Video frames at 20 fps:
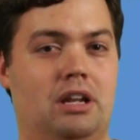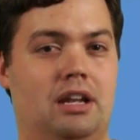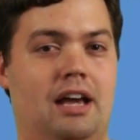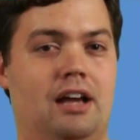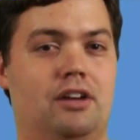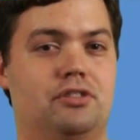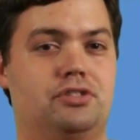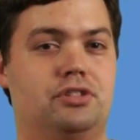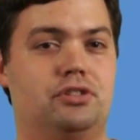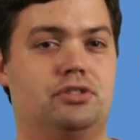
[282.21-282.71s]

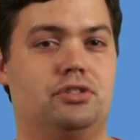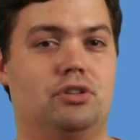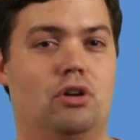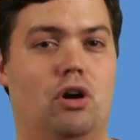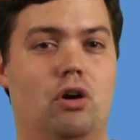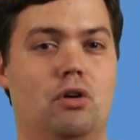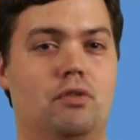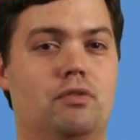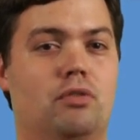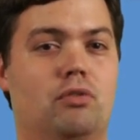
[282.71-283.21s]
allows you to
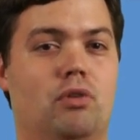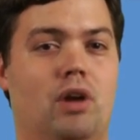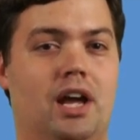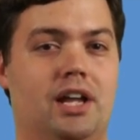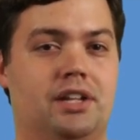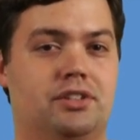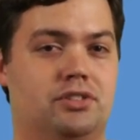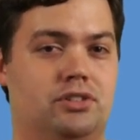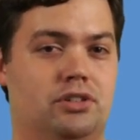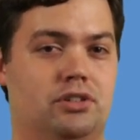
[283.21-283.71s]

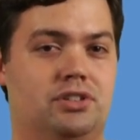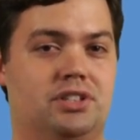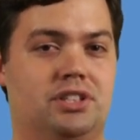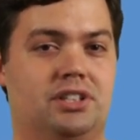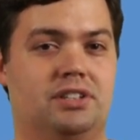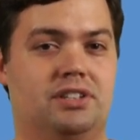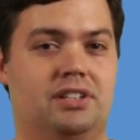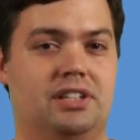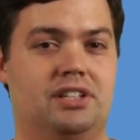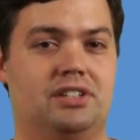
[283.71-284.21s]
override
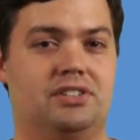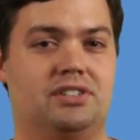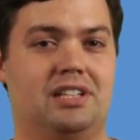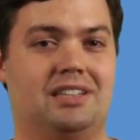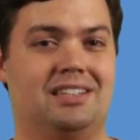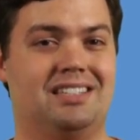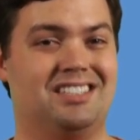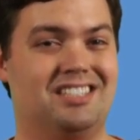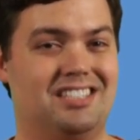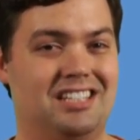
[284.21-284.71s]
certain things
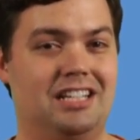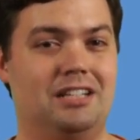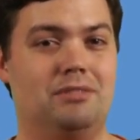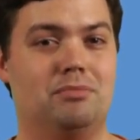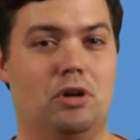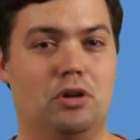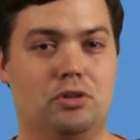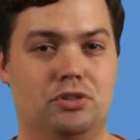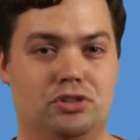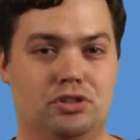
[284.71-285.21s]
that the
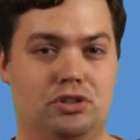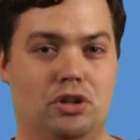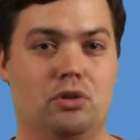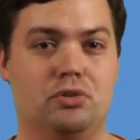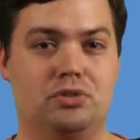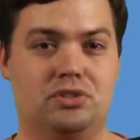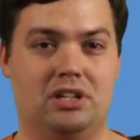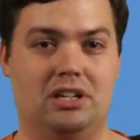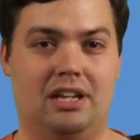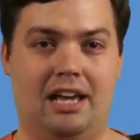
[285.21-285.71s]
scene modes
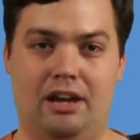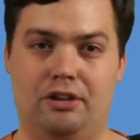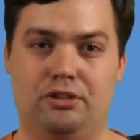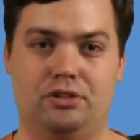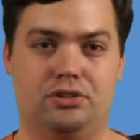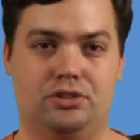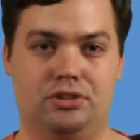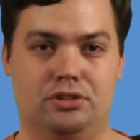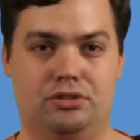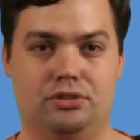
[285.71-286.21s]
don't allow
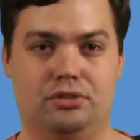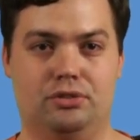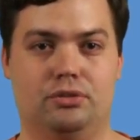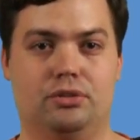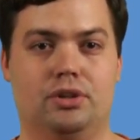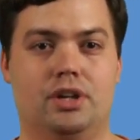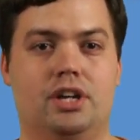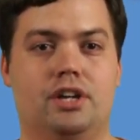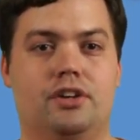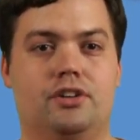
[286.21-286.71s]
you to
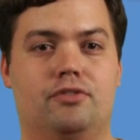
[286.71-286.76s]
do.